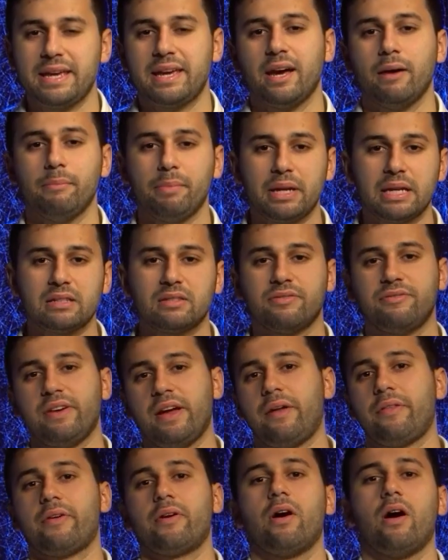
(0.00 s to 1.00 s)
companies
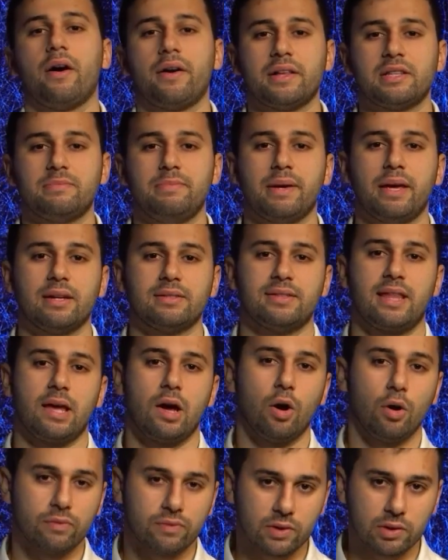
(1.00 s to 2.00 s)
fail their audits because they
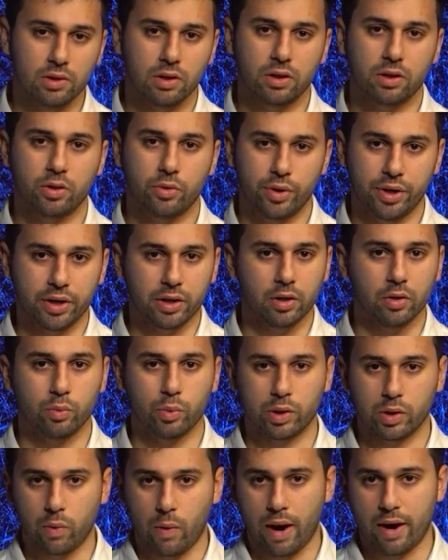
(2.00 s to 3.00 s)
overlook critical
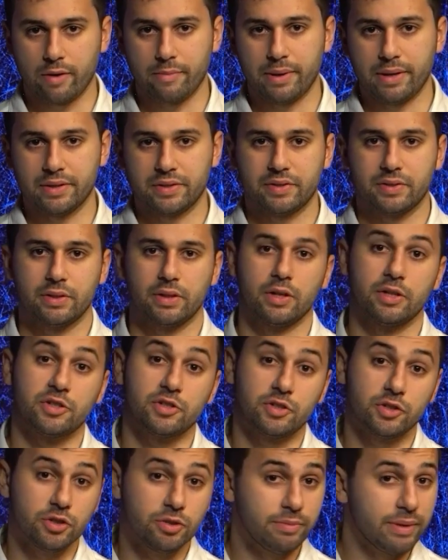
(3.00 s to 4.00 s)
requirements,
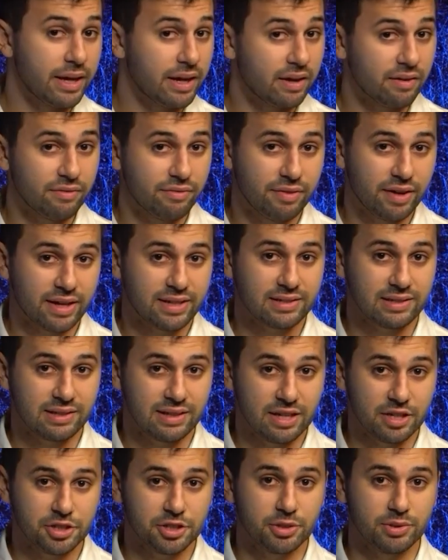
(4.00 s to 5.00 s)
assume they can fix
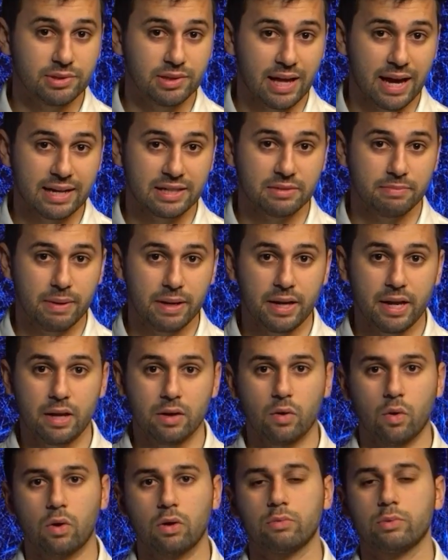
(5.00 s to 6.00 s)
issues last minute,
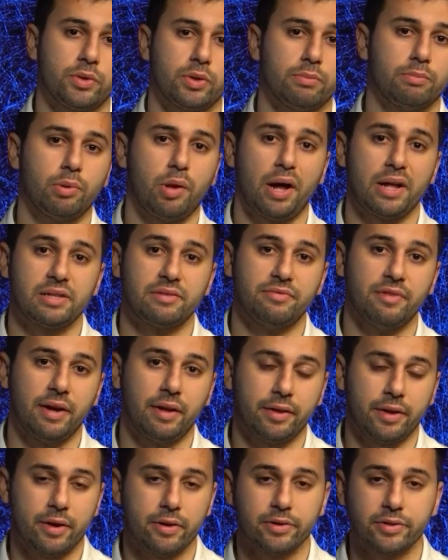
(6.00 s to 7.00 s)
or rely too
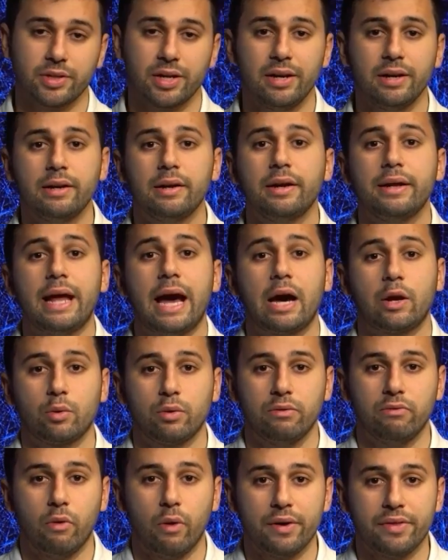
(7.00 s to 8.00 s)
much on manual
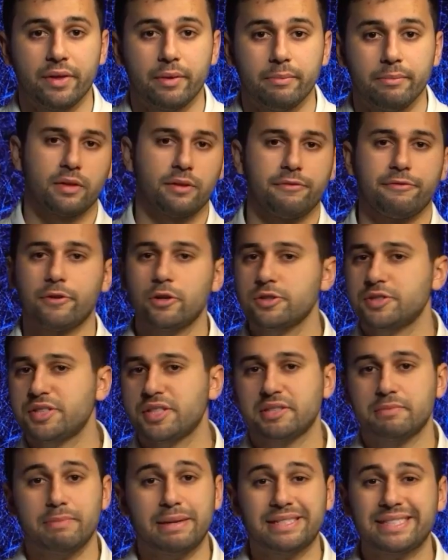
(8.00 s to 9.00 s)
processes that aren't
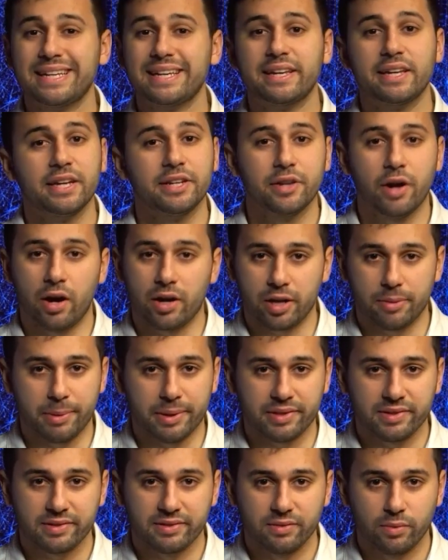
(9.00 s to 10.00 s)
scalable. So here are the 3
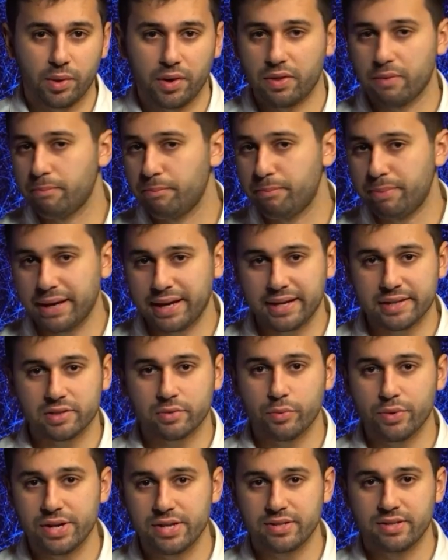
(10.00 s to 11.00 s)
most common mistakes
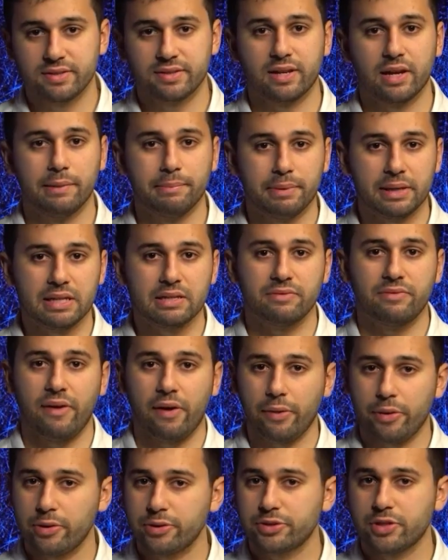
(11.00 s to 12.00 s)
that cause SOC 2
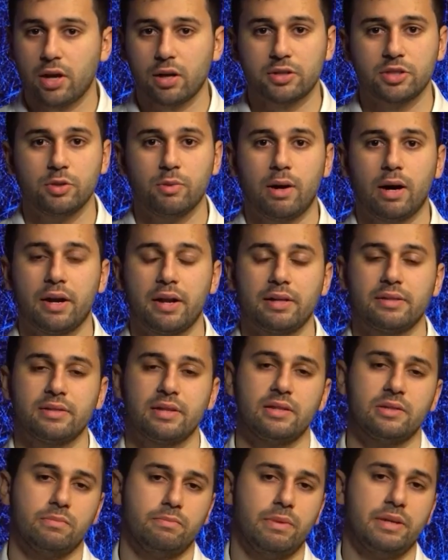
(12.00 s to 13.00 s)
compliance failures
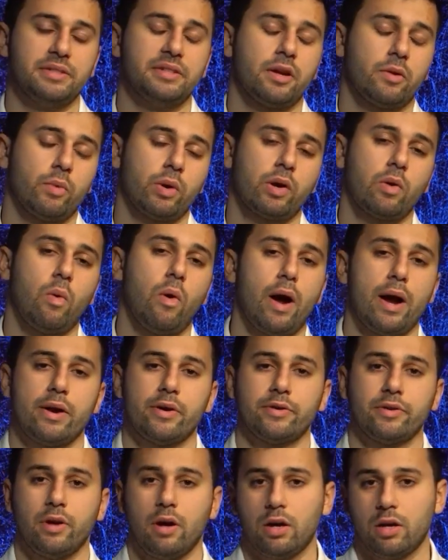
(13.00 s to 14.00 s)
and how to avoid them.
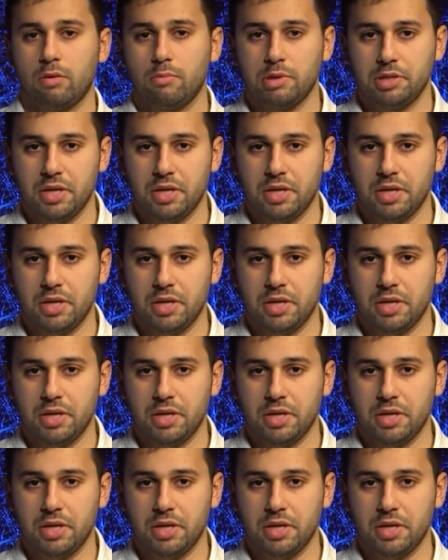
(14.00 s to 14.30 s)
The first